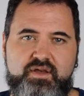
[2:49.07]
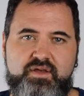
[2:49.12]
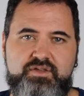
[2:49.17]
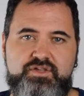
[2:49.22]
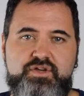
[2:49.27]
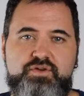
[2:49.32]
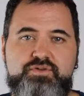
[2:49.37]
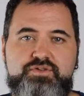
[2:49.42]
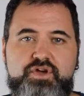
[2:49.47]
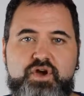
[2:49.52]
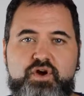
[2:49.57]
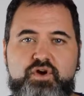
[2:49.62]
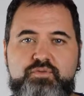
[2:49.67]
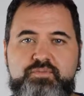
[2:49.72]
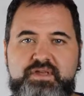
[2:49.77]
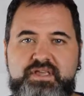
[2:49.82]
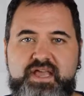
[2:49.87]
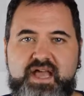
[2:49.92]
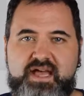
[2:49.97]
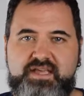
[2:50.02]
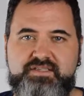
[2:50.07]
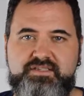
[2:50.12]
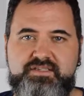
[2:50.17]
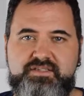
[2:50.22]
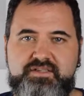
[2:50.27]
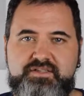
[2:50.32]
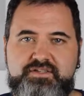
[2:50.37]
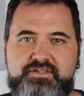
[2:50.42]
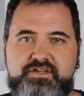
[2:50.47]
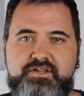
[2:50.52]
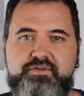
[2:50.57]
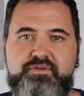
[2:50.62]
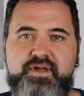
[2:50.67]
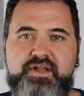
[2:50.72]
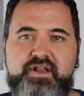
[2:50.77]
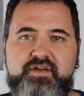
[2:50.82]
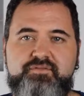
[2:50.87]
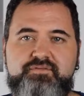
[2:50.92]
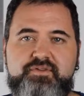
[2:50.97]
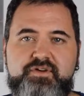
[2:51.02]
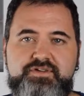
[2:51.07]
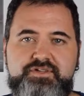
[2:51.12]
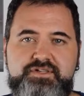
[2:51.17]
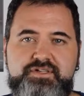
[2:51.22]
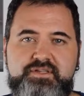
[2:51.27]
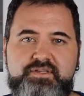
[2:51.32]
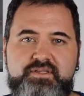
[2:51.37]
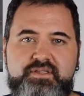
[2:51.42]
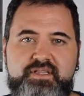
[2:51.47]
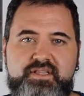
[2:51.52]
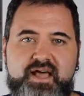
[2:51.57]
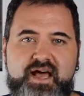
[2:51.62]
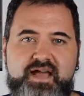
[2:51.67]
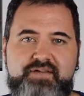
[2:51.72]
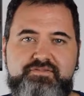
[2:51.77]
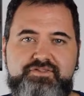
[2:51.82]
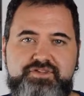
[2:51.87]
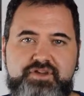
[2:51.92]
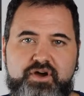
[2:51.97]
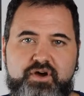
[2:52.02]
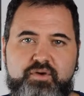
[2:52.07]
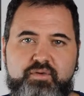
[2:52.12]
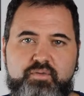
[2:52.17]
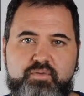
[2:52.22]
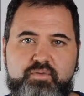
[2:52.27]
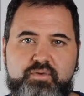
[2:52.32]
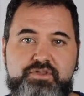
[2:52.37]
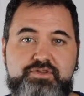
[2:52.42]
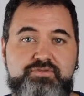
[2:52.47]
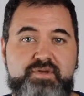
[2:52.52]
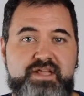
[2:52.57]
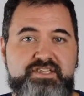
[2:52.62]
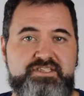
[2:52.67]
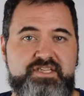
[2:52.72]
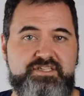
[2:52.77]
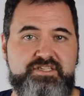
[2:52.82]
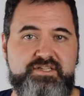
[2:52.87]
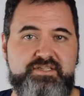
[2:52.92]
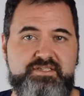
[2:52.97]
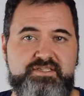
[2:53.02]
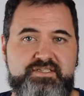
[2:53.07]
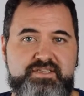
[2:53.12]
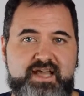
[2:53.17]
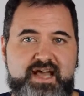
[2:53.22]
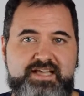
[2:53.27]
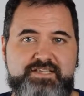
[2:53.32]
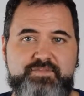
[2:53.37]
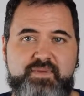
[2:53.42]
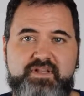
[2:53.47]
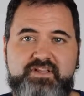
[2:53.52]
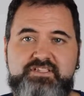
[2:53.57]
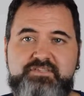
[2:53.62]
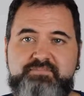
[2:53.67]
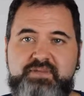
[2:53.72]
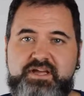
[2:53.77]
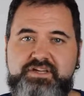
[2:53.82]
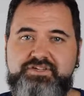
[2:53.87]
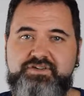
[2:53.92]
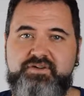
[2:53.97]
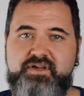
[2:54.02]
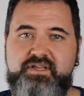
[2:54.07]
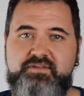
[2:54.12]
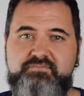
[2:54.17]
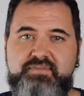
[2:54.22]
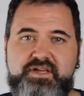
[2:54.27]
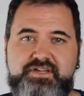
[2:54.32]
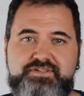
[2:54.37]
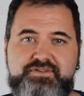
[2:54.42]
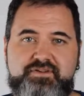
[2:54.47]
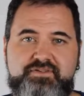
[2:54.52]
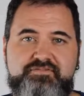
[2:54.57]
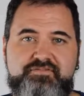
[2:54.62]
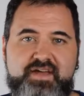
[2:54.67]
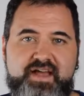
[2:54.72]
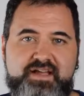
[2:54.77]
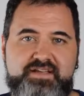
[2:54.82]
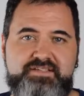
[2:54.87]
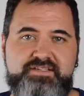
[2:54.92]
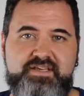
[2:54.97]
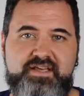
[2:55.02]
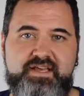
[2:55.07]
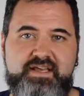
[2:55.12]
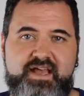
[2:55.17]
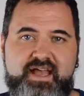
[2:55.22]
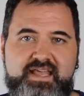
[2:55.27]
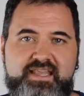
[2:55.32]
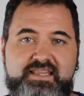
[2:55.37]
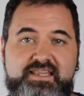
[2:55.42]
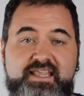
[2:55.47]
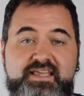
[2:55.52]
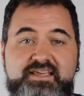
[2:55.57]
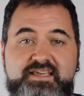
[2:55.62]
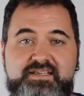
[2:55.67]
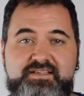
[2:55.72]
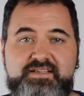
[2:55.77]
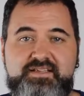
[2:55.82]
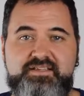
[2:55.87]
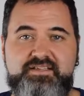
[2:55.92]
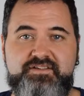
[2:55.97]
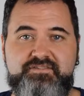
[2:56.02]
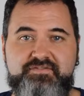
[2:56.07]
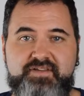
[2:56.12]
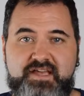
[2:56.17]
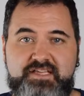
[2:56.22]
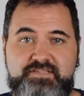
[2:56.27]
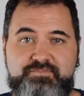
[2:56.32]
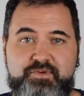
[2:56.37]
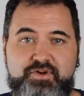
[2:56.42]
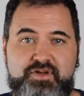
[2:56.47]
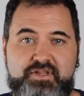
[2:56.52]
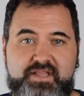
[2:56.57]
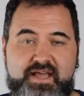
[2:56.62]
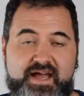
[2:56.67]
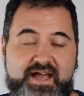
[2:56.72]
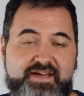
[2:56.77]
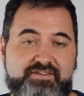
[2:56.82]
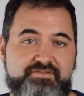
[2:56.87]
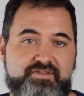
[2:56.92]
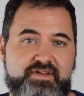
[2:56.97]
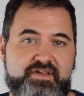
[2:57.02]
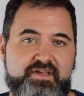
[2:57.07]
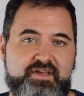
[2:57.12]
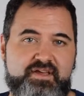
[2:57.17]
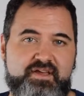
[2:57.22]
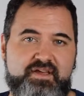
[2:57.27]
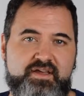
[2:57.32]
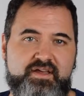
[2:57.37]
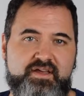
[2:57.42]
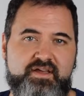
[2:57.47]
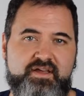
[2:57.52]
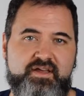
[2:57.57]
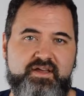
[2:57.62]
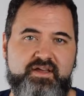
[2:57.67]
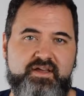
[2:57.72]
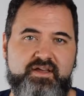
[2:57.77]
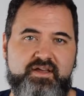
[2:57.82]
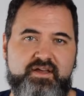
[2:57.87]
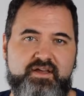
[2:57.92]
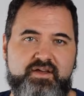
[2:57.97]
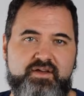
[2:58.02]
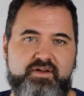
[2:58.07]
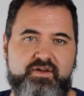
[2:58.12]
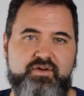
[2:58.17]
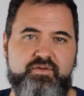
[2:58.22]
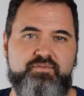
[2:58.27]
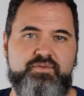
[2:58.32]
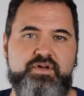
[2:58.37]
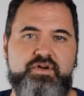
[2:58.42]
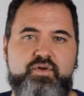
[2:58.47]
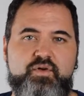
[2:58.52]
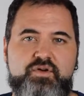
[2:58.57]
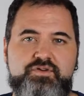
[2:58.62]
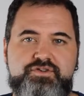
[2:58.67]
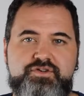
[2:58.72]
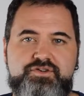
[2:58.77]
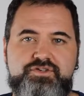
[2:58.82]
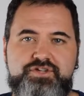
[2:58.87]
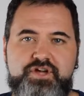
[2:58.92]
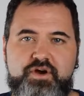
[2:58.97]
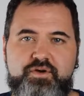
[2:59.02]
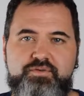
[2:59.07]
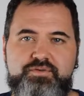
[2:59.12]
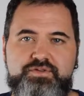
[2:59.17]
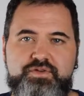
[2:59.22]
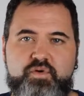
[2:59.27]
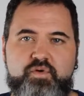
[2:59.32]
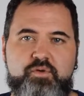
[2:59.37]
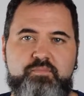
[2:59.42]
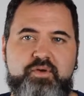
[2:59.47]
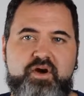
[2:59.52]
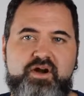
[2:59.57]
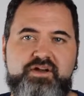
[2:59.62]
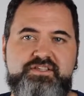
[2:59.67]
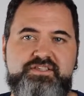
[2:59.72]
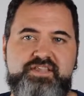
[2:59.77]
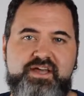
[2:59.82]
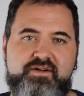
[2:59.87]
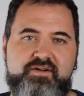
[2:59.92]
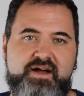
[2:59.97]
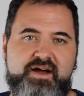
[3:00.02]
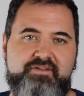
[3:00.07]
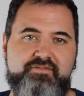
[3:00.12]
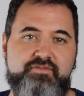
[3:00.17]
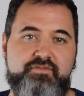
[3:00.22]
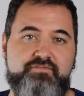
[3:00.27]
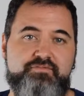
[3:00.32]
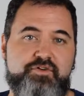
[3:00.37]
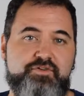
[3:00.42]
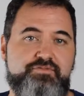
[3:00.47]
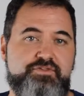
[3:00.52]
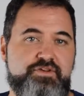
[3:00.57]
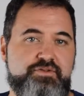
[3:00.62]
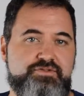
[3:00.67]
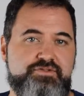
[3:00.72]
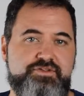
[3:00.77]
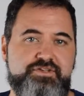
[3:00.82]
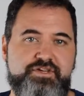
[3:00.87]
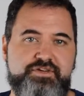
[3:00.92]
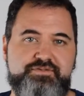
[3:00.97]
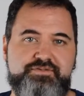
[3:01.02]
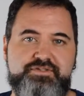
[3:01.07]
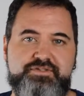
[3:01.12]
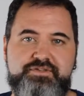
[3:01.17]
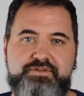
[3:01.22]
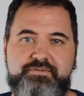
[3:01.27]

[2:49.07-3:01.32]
Use OBS to create a versatile live show with transitions as well as picture-in-picture effects and link it to Facebook Live. Record your shows or parts thereof for future use.